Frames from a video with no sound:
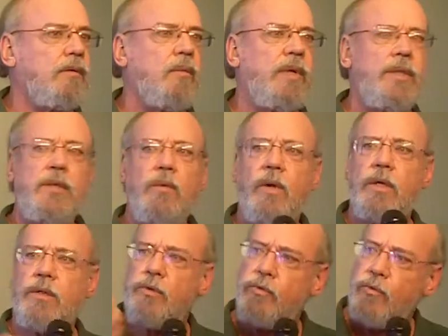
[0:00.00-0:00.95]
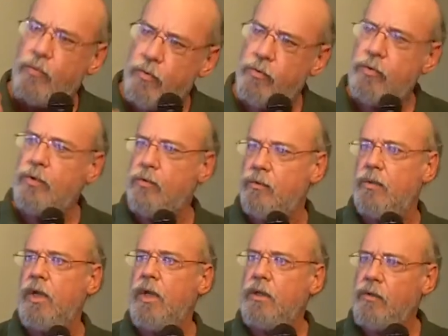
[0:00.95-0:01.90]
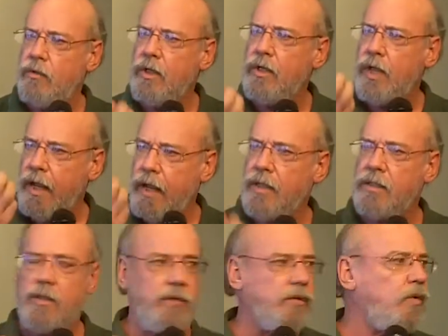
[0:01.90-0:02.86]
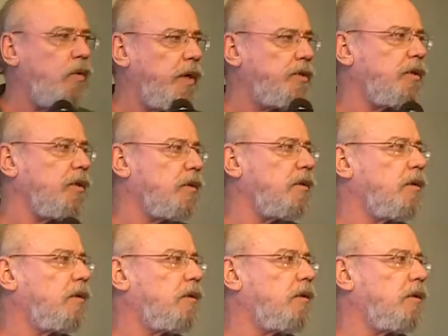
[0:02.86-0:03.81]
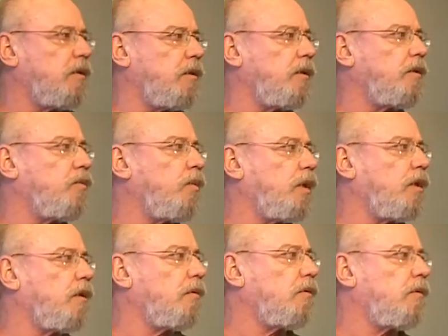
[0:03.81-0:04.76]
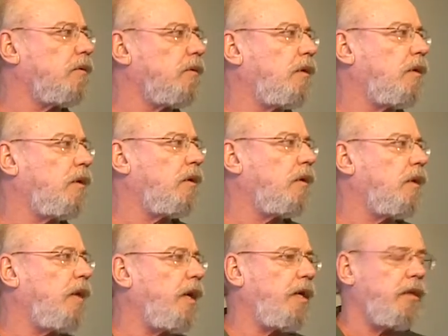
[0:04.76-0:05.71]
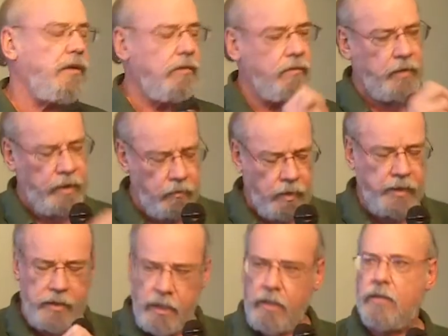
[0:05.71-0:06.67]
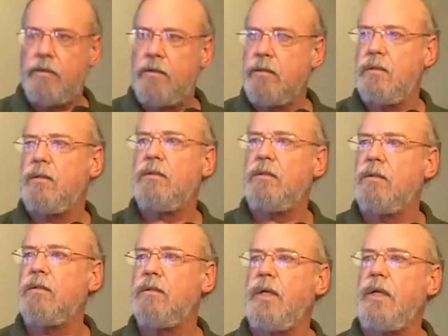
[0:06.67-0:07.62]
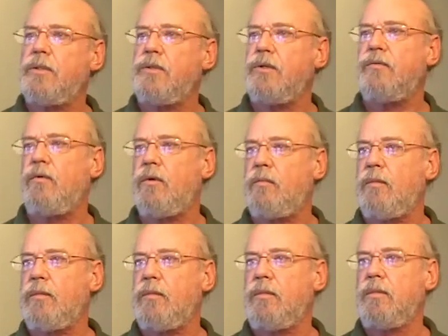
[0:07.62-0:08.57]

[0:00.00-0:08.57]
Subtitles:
What does he want to do through you? You need to ask those questions to the Lord this week and write down the answers for it.